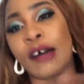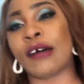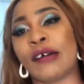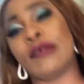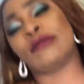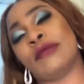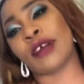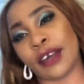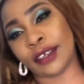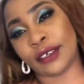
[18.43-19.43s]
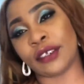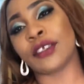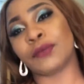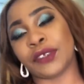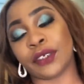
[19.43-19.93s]
Oh, rather this
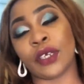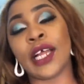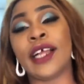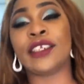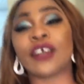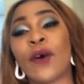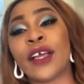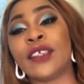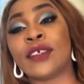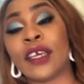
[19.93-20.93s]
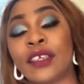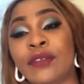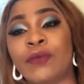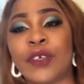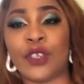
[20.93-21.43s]
episode. So in
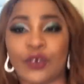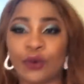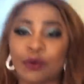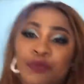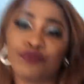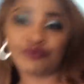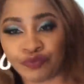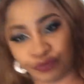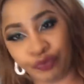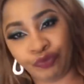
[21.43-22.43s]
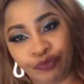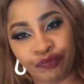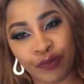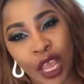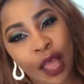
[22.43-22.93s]
today's video,
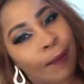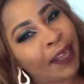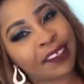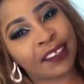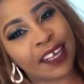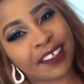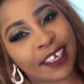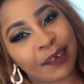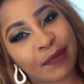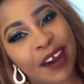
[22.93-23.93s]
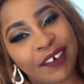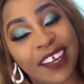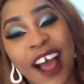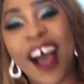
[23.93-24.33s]
my sister is getting married.